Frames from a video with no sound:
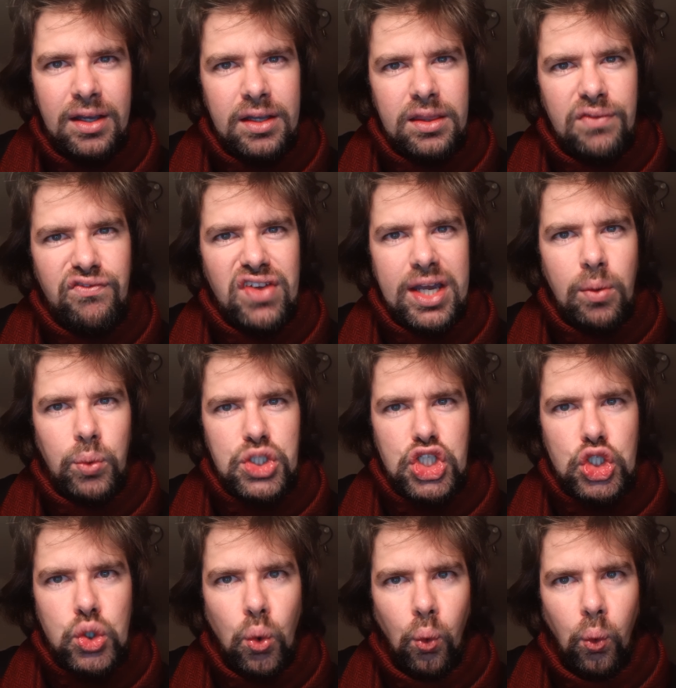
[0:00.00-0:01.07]
The figure was
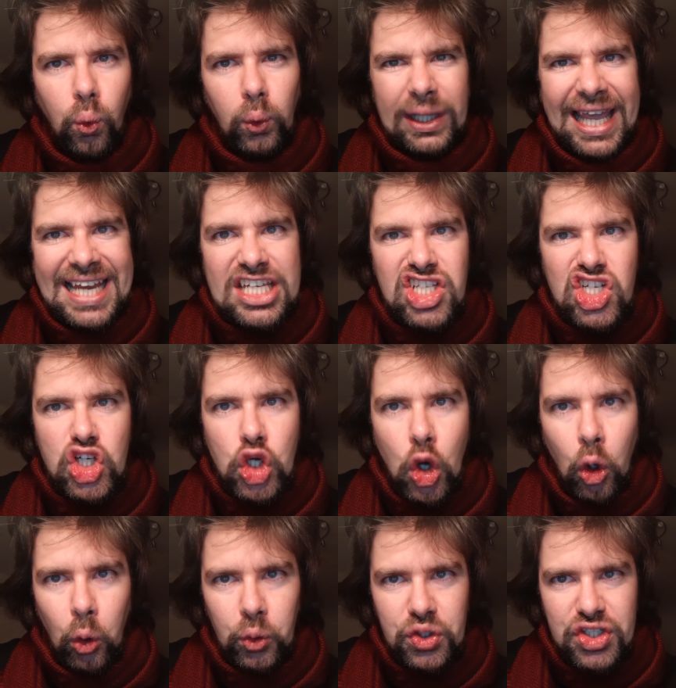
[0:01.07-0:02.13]
tall and
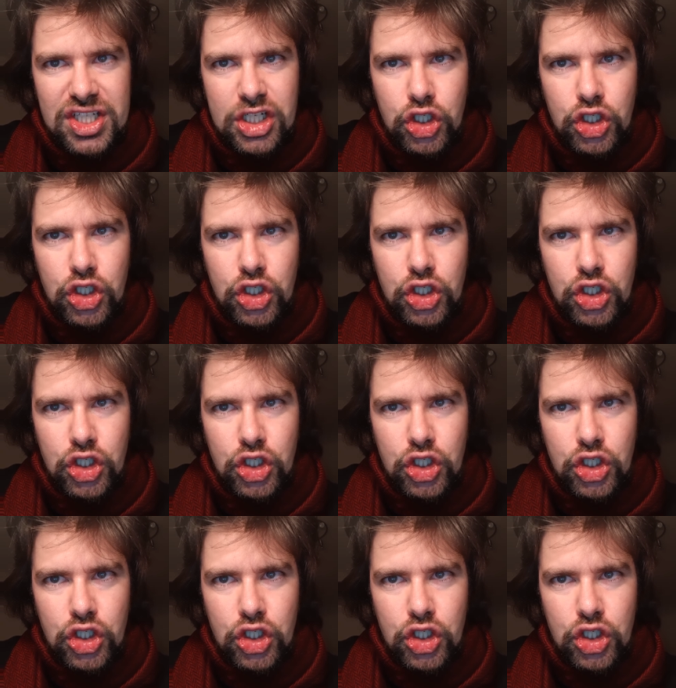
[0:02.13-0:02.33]
gaunt